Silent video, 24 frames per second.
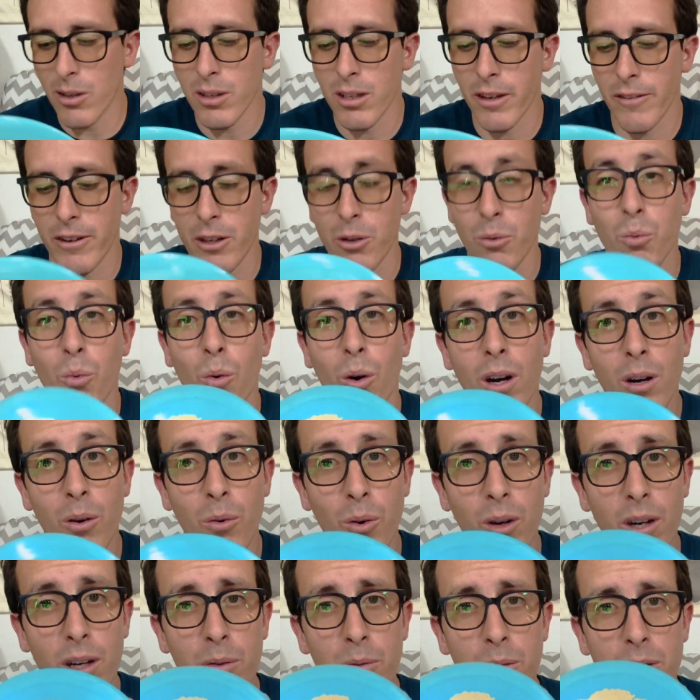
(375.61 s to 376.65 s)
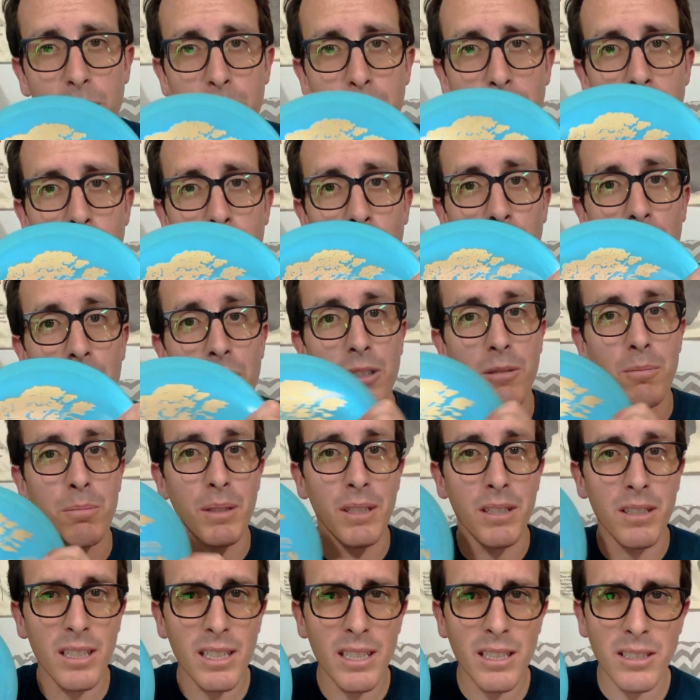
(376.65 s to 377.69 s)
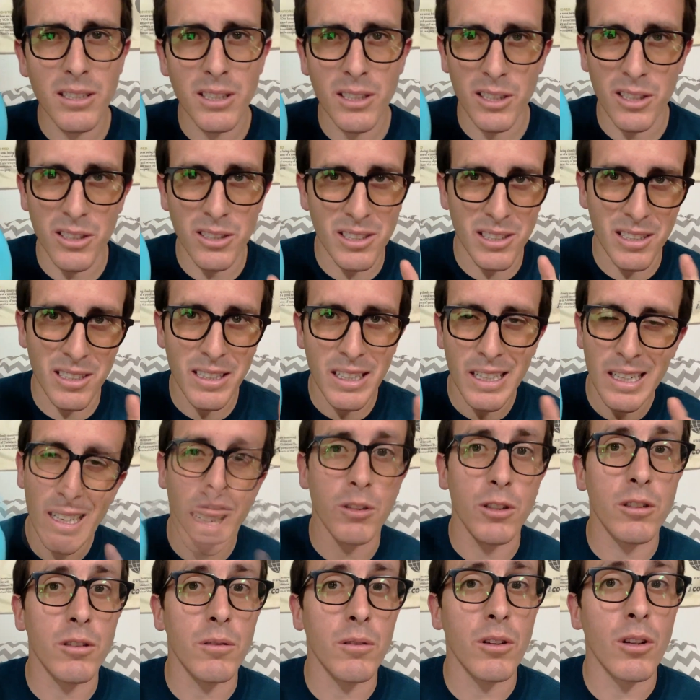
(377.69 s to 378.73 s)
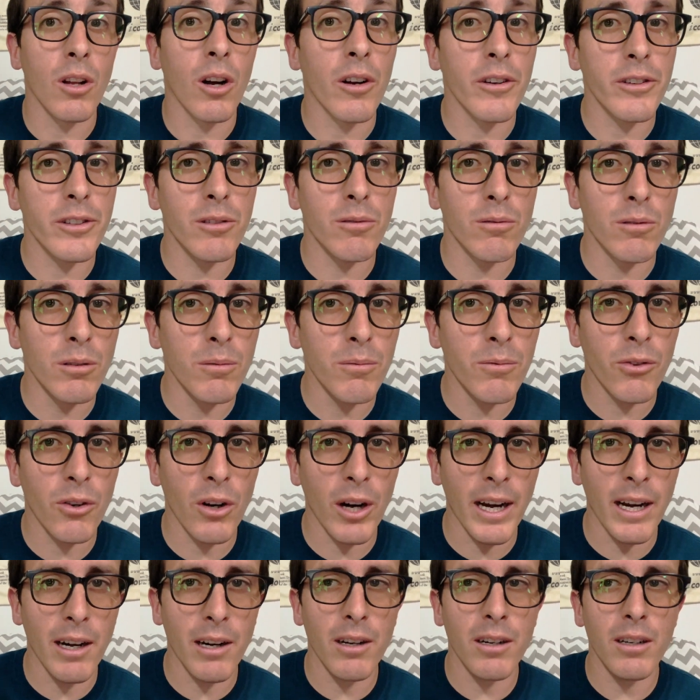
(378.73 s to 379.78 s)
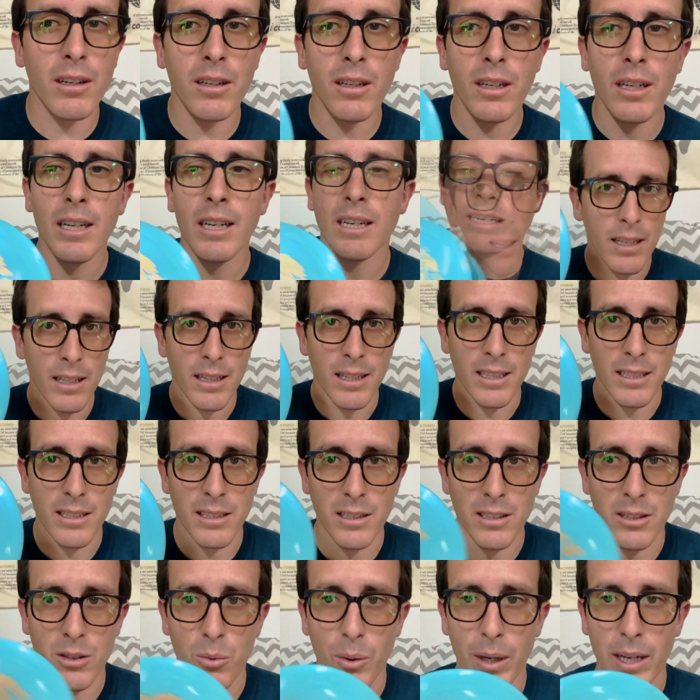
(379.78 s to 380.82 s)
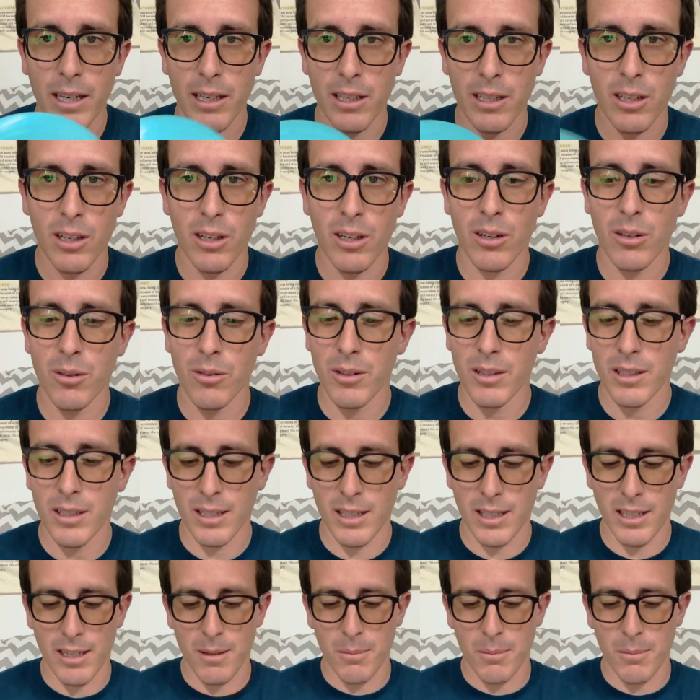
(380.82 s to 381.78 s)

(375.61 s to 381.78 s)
If you want one with a bit more stability, so there's a larger room for error, this is the way to go.